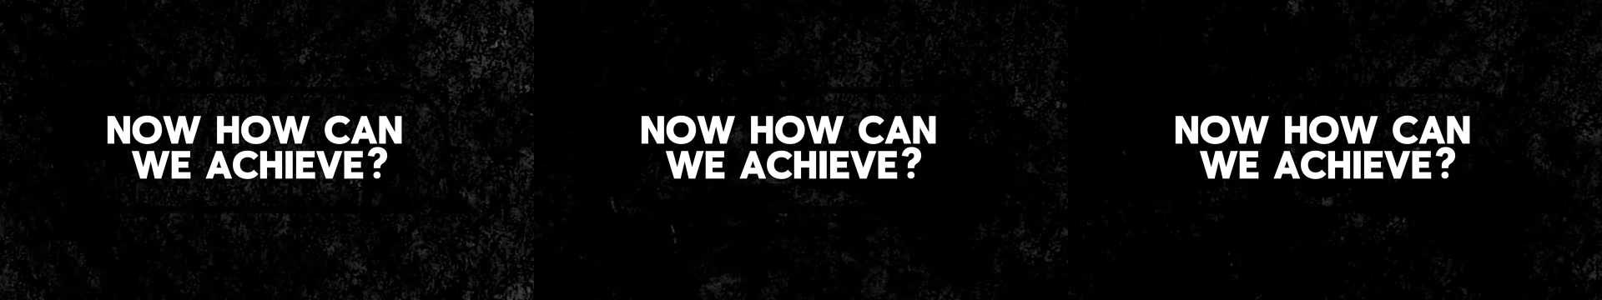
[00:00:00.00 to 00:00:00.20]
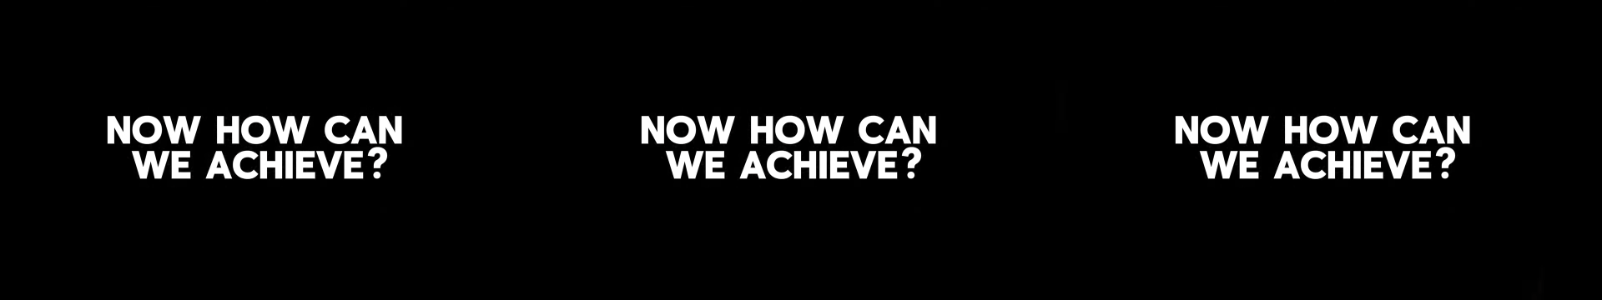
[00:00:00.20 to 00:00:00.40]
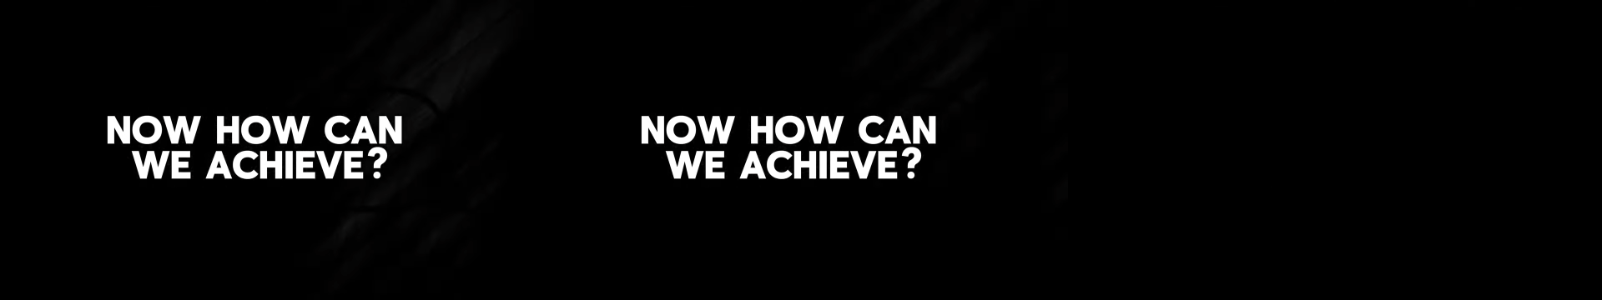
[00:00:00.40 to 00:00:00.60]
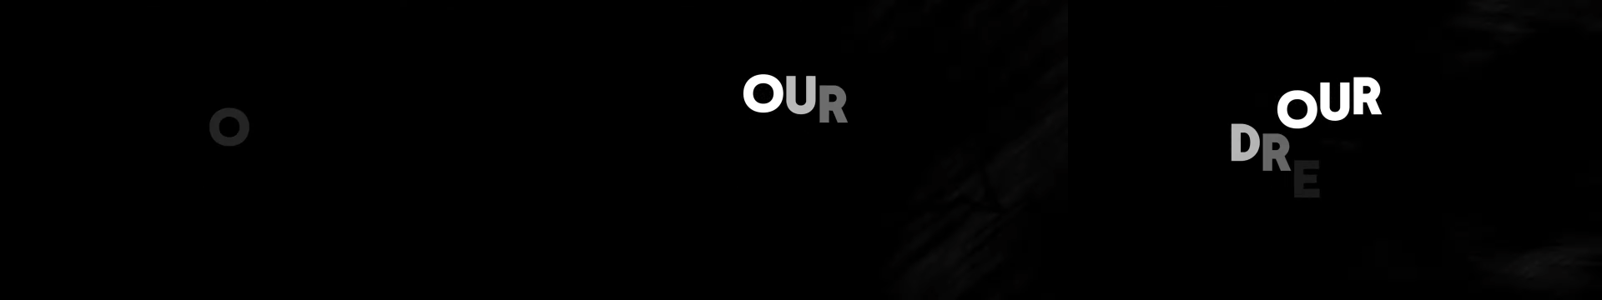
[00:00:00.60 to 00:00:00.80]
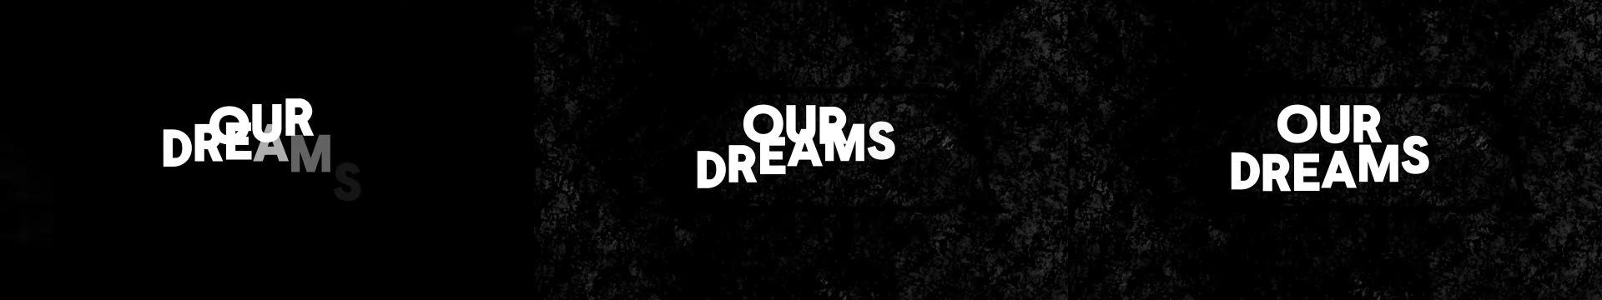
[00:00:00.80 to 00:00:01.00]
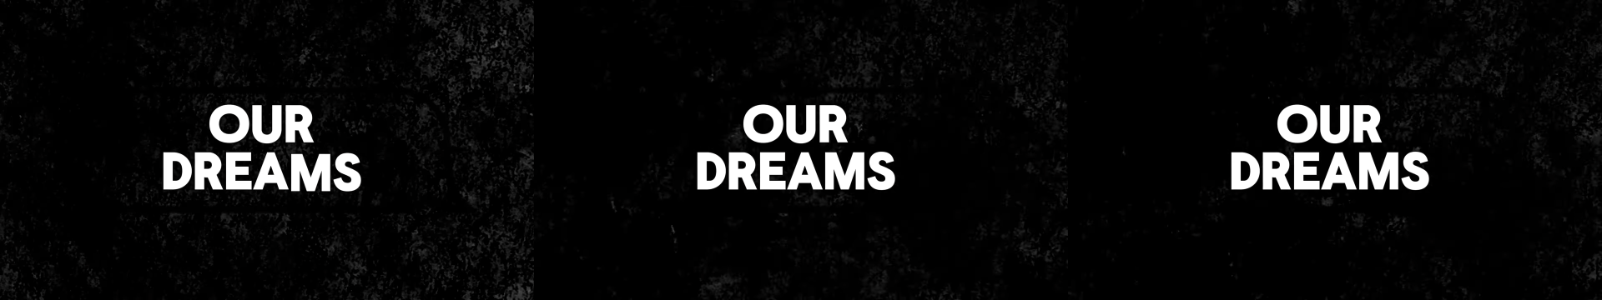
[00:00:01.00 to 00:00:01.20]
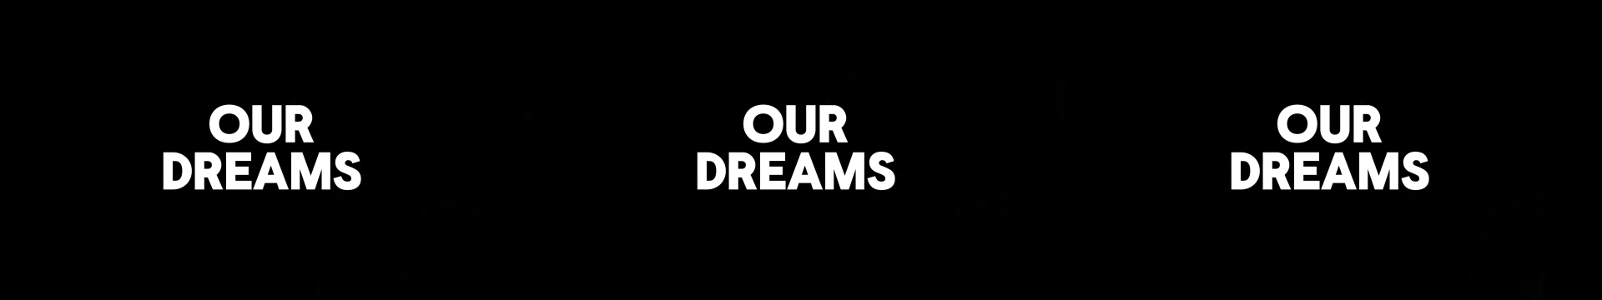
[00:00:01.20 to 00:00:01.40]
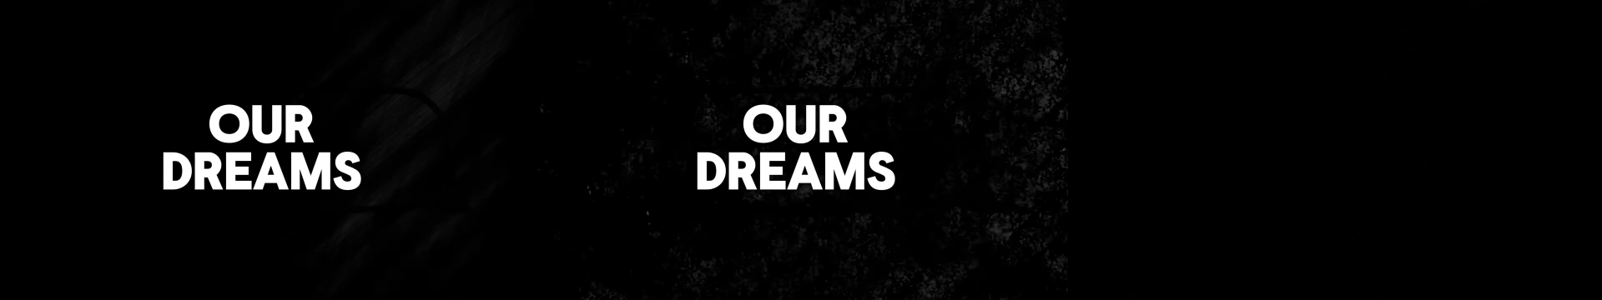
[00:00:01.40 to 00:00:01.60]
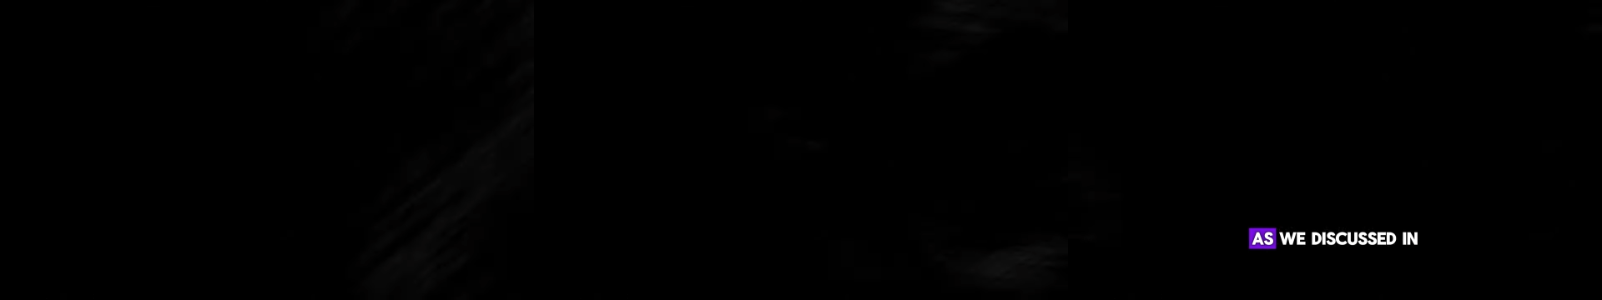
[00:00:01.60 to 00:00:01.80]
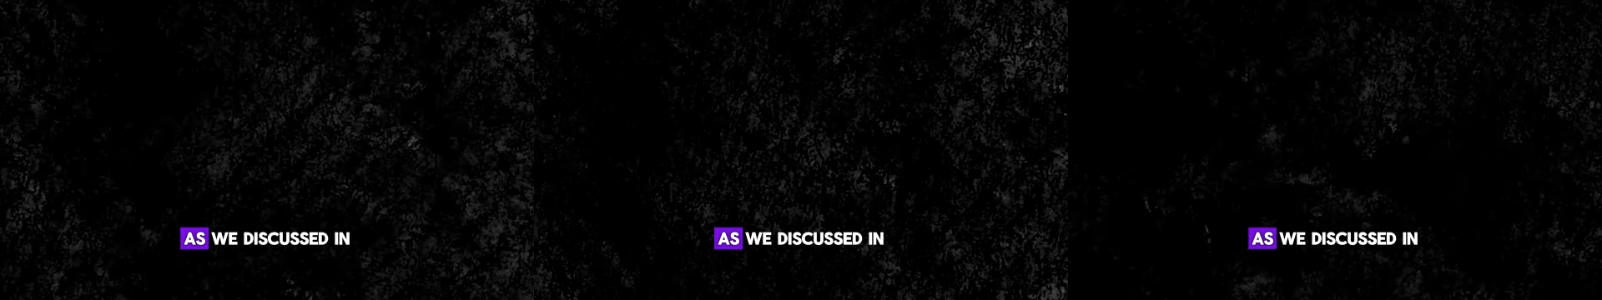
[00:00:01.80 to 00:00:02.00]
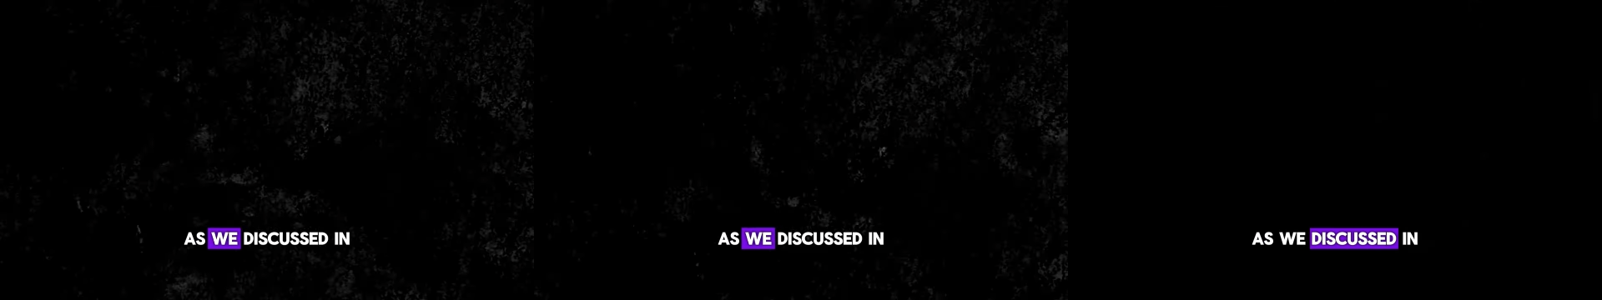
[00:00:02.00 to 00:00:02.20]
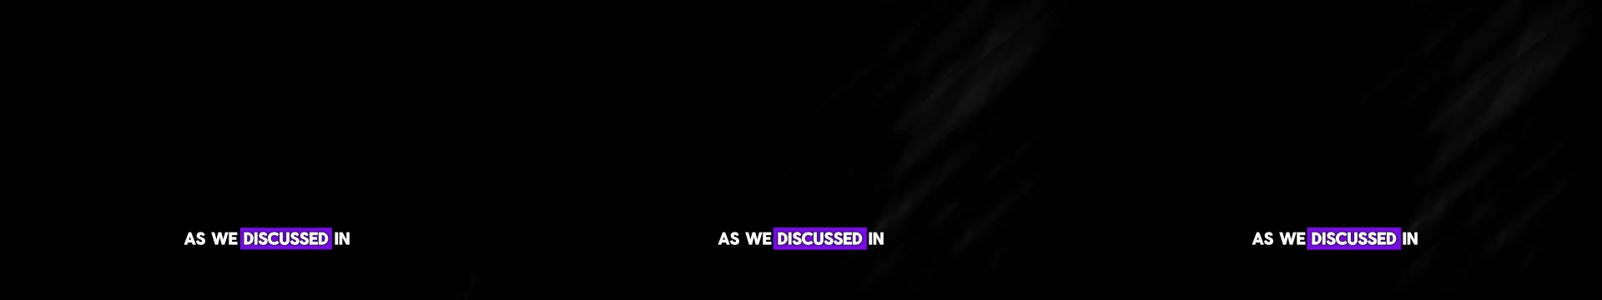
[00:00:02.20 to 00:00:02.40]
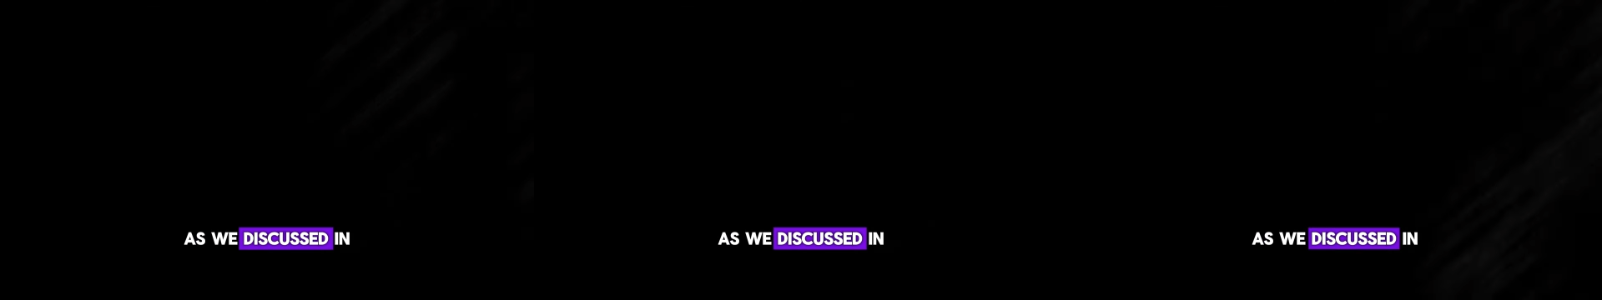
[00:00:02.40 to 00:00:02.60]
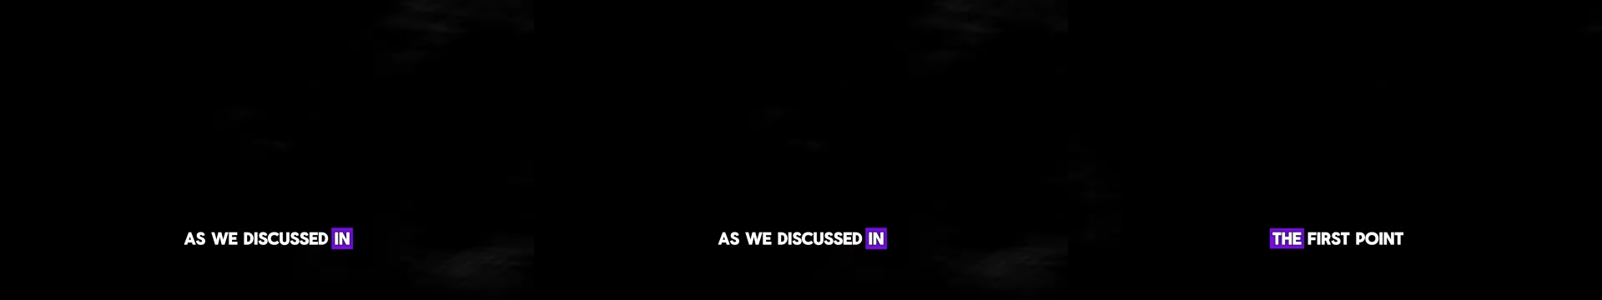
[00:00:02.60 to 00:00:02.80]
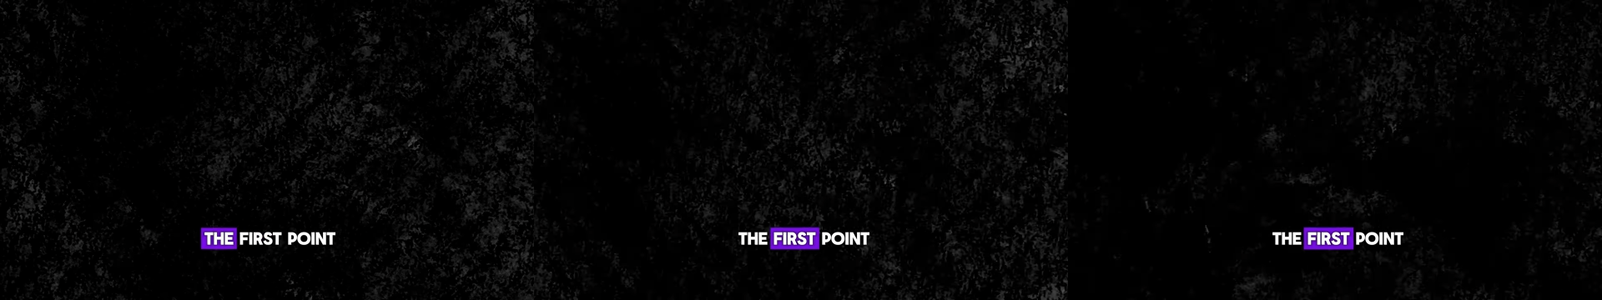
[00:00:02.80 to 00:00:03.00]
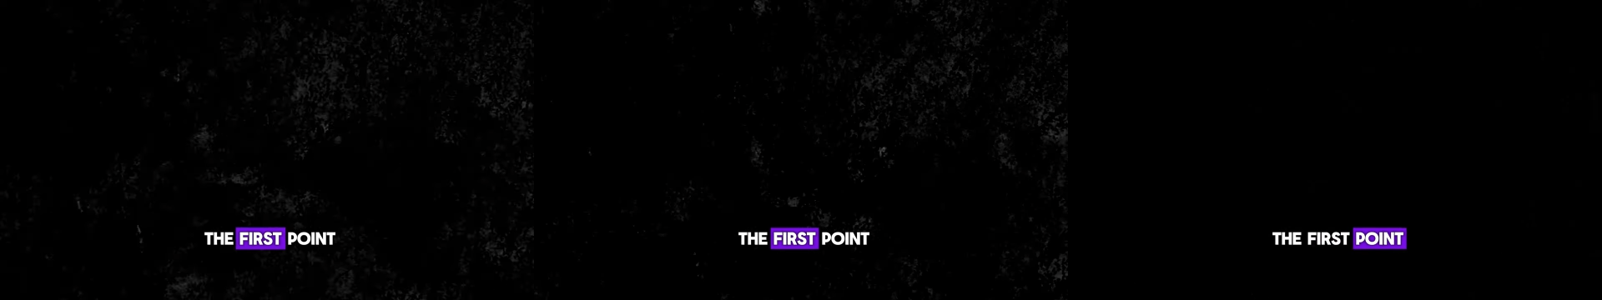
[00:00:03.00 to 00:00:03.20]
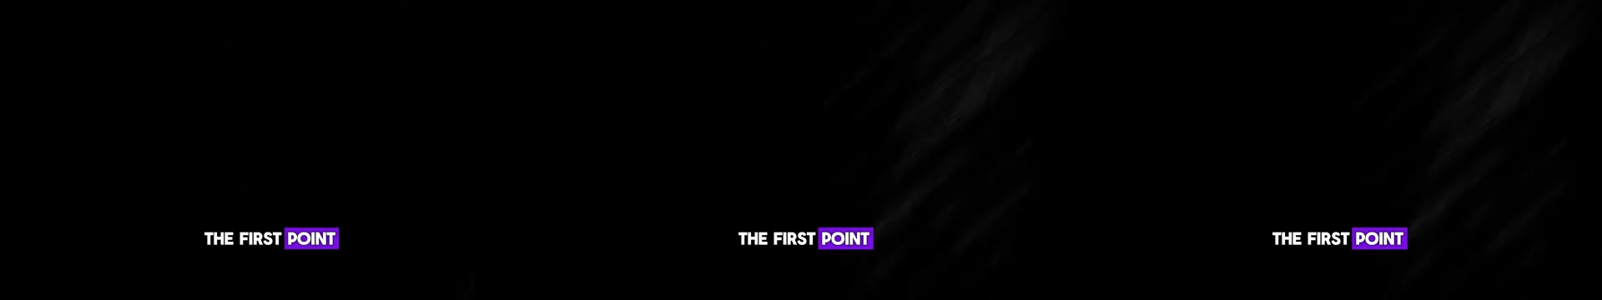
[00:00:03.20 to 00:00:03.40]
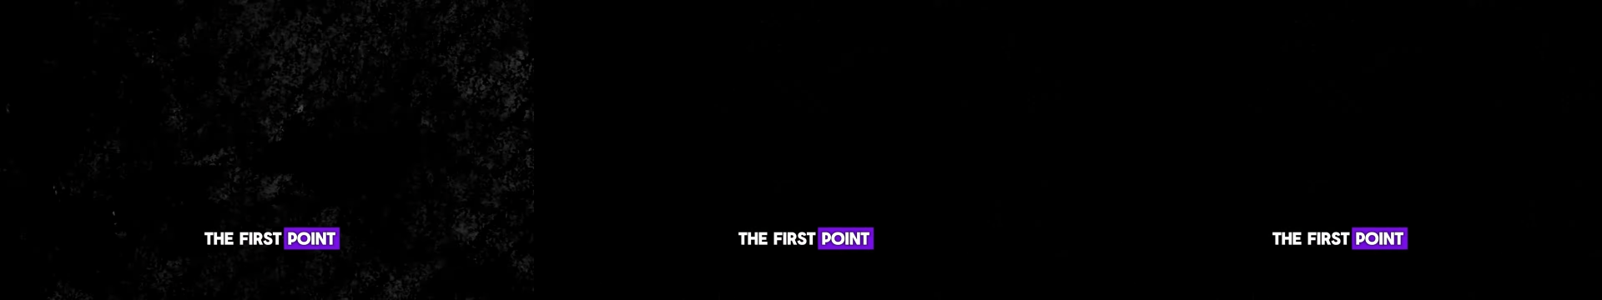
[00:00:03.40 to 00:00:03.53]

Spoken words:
No face is visible, so there are no lips to read.